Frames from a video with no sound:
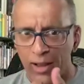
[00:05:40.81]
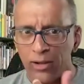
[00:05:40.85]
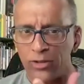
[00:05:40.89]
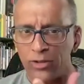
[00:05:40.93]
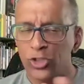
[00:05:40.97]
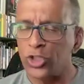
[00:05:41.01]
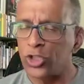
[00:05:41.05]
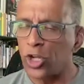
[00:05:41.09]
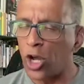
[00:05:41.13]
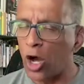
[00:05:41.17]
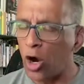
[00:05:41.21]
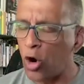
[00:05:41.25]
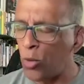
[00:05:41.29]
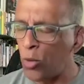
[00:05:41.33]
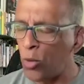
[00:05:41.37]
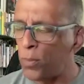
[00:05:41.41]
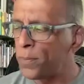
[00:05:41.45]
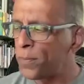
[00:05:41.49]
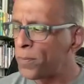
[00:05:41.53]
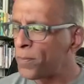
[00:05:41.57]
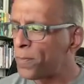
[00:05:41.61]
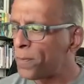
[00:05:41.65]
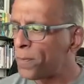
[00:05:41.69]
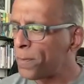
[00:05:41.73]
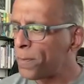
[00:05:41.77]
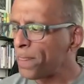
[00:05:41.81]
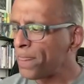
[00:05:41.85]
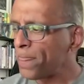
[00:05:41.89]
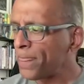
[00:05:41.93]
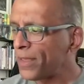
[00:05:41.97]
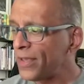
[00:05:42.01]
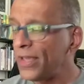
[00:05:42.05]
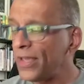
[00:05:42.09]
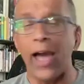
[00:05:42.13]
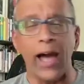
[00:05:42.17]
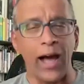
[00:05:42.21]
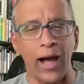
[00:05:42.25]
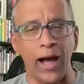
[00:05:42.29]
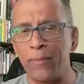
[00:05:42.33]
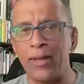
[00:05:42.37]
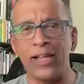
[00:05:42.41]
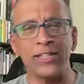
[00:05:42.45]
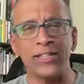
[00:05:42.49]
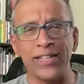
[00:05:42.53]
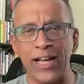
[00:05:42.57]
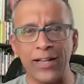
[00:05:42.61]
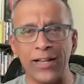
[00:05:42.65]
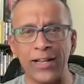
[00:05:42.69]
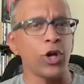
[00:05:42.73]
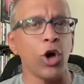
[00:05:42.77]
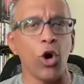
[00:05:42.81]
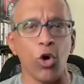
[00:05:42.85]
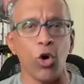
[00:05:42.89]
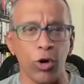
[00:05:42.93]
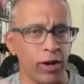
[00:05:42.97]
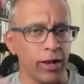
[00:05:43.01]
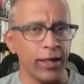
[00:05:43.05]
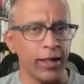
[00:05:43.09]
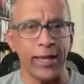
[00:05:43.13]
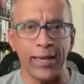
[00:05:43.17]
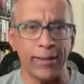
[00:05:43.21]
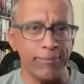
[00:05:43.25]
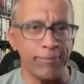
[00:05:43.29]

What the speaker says: So, yeah, I mean, it's not totally